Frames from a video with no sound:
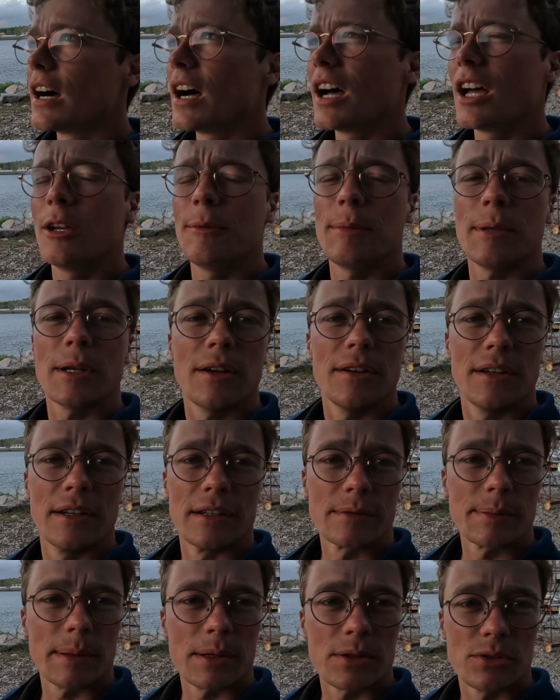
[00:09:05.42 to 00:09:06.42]
I hope you don't
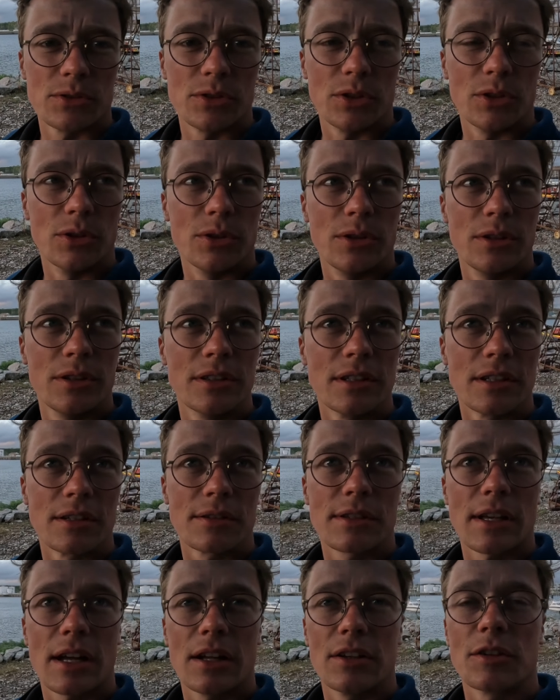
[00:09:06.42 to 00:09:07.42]
need a special tool,
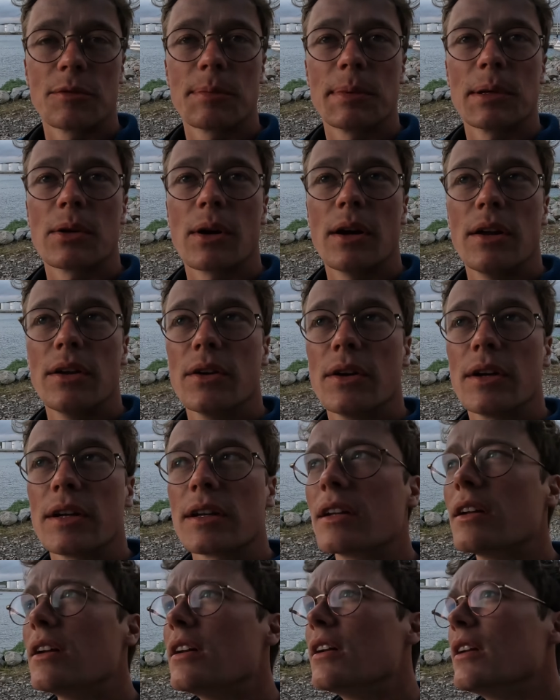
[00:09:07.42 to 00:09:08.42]
that would just be quite
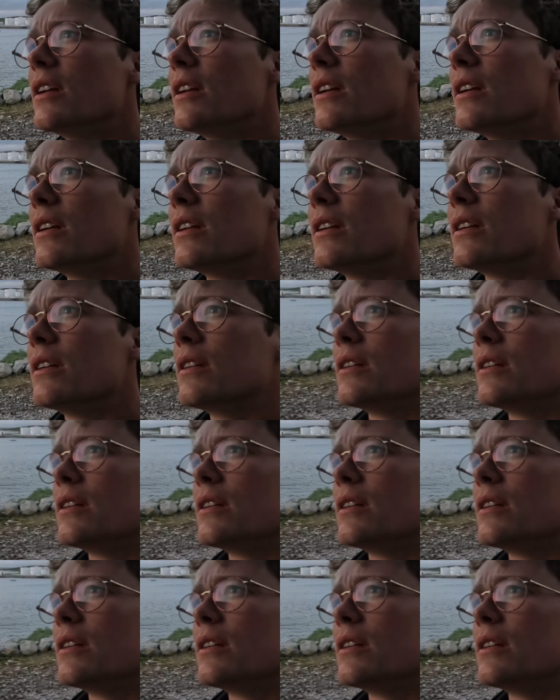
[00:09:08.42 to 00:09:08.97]
annoying.